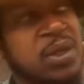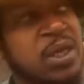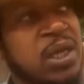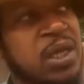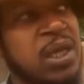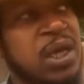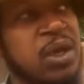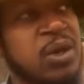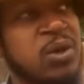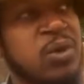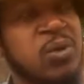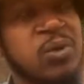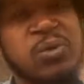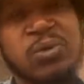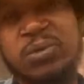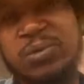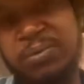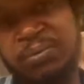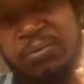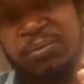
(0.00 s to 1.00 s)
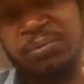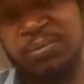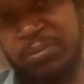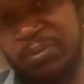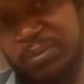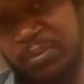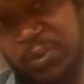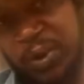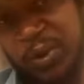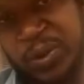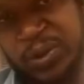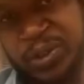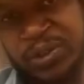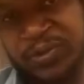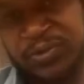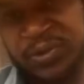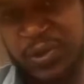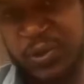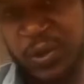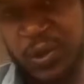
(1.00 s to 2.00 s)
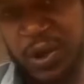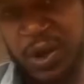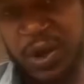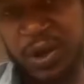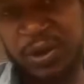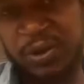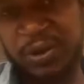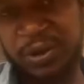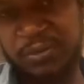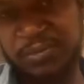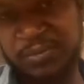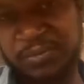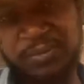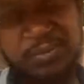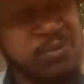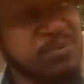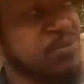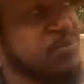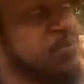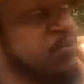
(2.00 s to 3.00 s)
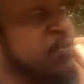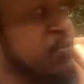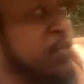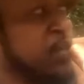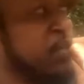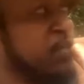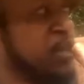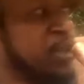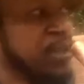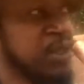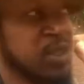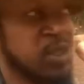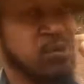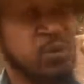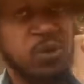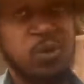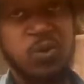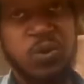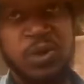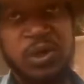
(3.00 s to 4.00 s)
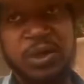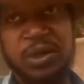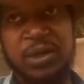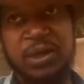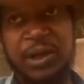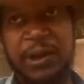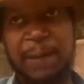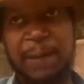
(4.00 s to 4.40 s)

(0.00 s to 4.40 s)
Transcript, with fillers: And I know most of you are. Because we want,